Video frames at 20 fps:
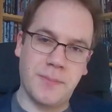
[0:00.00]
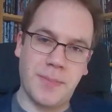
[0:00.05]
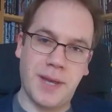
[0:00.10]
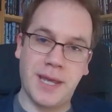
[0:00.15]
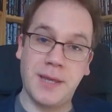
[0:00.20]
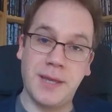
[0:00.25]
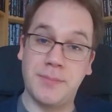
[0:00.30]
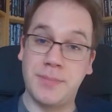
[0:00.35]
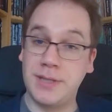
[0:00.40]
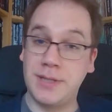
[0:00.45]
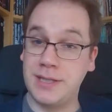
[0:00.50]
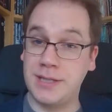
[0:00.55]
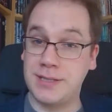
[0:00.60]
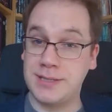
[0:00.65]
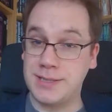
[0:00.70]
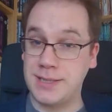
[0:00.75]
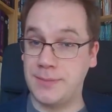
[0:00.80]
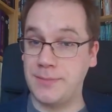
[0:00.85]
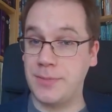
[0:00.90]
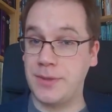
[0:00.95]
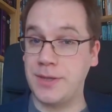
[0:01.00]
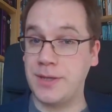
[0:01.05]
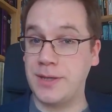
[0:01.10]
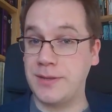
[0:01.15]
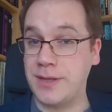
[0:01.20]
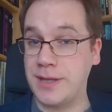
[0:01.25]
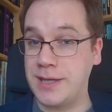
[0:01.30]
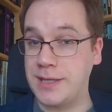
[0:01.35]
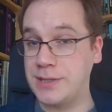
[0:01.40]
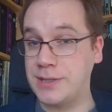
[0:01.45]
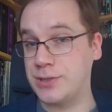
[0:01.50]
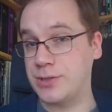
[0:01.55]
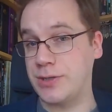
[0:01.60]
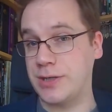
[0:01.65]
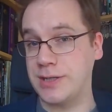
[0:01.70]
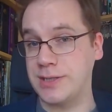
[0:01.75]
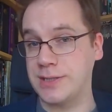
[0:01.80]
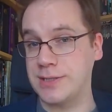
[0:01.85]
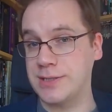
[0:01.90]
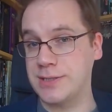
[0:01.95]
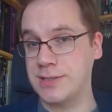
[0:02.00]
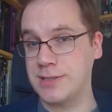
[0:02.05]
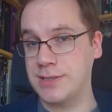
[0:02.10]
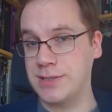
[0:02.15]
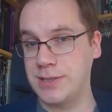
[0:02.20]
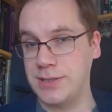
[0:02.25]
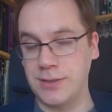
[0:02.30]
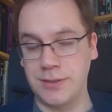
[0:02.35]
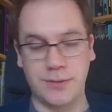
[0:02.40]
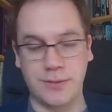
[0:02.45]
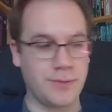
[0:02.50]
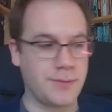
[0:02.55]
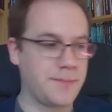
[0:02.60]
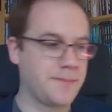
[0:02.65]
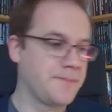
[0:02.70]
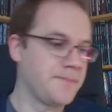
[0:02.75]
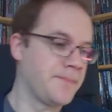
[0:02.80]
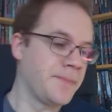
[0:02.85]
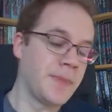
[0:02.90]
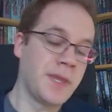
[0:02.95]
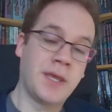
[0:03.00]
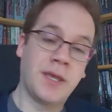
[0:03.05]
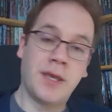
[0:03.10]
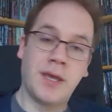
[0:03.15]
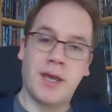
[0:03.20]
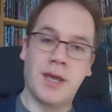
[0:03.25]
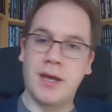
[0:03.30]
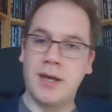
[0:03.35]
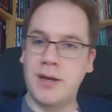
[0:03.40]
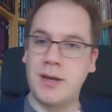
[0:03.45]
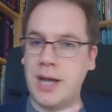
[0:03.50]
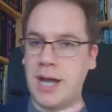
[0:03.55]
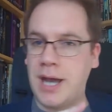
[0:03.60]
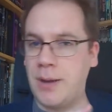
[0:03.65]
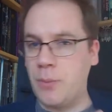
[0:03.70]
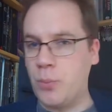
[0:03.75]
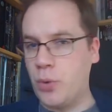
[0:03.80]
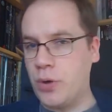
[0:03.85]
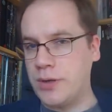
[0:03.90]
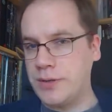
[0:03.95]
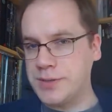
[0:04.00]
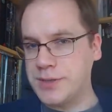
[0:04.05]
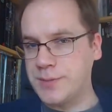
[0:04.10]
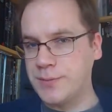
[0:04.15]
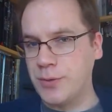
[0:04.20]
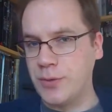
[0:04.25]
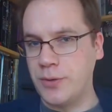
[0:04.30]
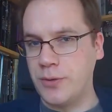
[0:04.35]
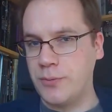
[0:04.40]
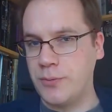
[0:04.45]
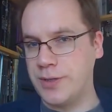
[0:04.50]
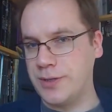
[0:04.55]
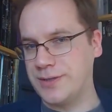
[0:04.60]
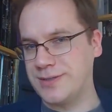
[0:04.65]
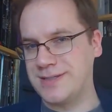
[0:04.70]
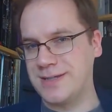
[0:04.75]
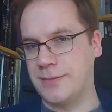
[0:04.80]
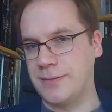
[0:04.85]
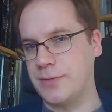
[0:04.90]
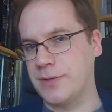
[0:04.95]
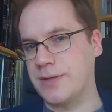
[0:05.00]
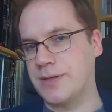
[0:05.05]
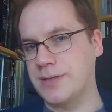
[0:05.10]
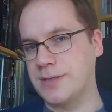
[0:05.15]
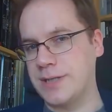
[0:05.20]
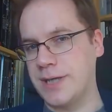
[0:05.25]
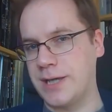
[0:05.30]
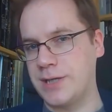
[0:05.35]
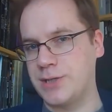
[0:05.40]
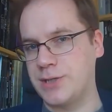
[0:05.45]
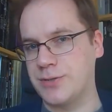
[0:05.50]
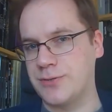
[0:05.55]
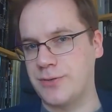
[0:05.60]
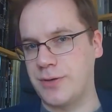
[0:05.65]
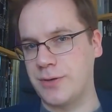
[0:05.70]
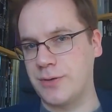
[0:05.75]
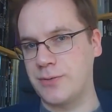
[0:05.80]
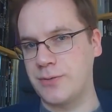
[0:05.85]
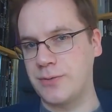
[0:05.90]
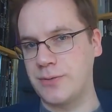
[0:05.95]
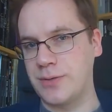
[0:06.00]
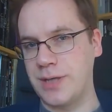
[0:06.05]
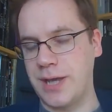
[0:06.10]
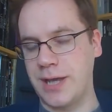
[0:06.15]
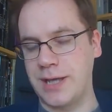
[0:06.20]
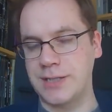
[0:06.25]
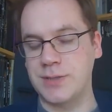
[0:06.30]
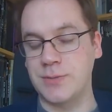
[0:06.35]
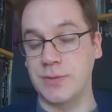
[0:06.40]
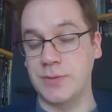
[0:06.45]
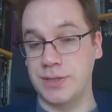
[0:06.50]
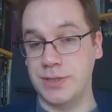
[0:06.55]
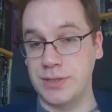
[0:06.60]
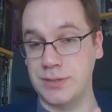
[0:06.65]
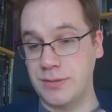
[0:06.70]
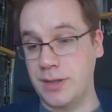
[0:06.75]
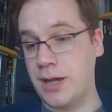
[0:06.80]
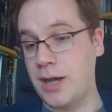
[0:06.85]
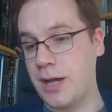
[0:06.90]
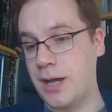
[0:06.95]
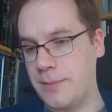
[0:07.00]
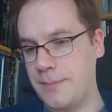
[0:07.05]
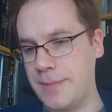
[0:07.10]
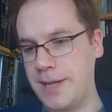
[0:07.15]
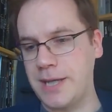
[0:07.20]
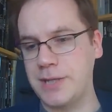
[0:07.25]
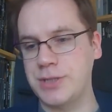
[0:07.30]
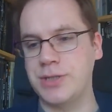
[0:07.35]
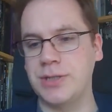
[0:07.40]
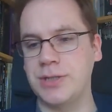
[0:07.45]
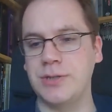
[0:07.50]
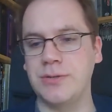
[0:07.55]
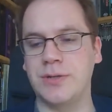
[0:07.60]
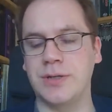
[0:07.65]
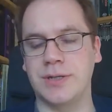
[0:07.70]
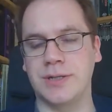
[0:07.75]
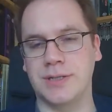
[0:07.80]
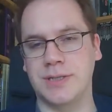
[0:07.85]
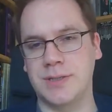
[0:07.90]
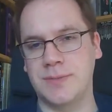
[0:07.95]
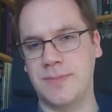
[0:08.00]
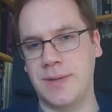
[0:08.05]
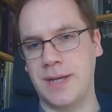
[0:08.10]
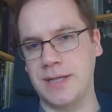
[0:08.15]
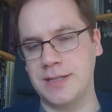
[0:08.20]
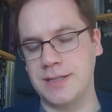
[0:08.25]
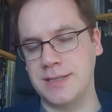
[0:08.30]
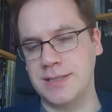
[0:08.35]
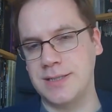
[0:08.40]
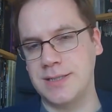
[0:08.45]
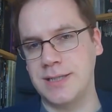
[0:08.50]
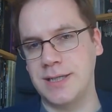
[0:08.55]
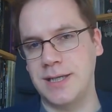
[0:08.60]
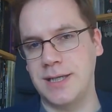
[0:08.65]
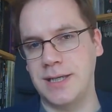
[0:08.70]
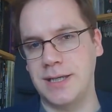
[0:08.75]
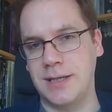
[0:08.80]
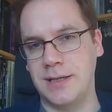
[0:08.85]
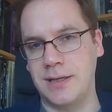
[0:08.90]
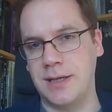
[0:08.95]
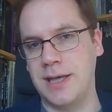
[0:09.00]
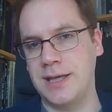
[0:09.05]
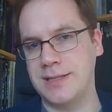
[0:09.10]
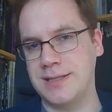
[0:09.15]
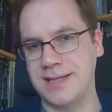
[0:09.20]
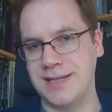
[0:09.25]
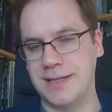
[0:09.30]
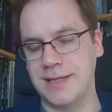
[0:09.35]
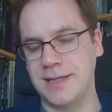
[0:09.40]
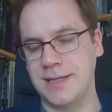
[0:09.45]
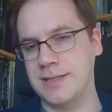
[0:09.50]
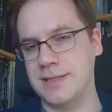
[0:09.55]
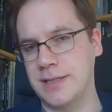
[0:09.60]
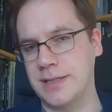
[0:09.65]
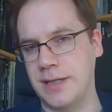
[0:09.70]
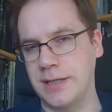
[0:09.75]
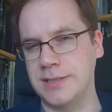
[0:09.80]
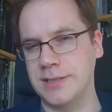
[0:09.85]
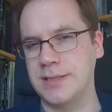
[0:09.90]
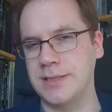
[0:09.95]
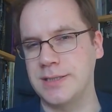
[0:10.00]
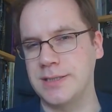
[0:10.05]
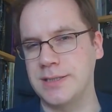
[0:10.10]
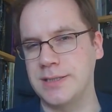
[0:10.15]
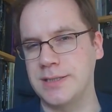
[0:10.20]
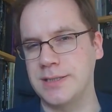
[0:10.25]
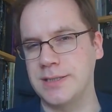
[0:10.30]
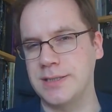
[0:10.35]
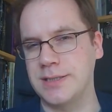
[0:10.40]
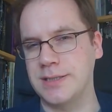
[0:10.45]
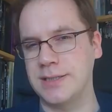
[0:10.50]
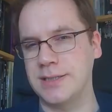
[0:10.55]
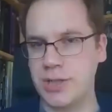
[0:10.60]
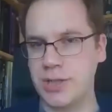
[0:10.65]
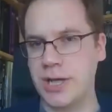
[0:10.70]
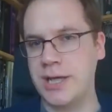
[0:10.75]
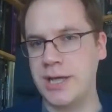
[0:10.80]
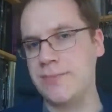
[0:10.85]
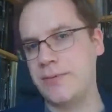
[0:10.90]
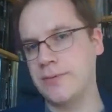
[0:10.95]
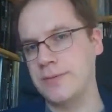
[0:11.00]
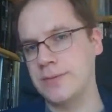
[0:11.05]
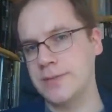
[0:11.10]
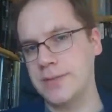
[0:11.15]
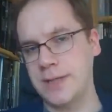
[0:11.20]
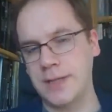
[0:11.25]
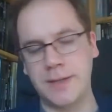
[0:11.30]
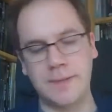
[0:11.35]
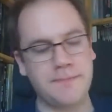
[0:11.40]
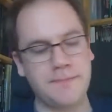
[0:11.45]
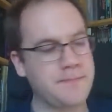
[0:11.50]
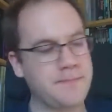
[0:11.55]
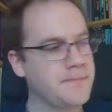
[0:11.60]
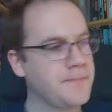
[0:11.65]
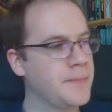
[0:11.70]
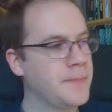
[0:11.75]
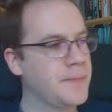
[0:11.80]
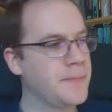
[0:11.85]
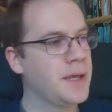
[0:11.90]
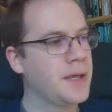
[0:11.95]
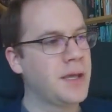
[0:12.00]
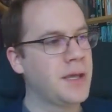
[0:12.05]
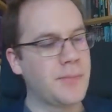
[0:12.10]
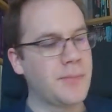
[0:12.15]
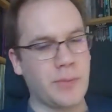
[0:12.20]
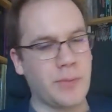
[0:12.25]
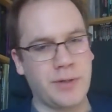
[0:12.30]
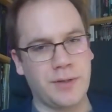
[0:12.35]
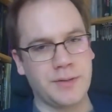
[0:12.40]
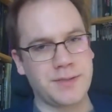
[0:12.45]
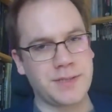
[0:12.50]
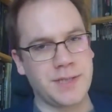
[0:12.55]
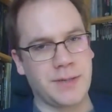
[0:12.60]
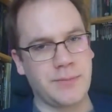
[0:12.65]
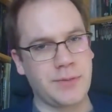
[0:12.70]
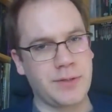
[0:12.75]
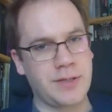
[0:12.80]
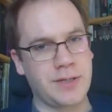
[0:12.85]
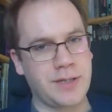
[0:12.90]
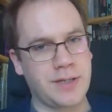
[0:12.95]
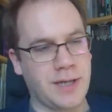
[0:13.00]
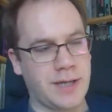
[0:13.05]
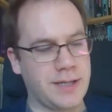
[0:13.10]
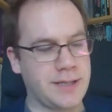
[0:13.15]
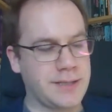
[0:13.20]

be something that interests you. And what's more, we're not done with Contagion Chronicle yet, which I imagine you could expect to see hitting Kickstarter March, April time. But we're not done with it yet,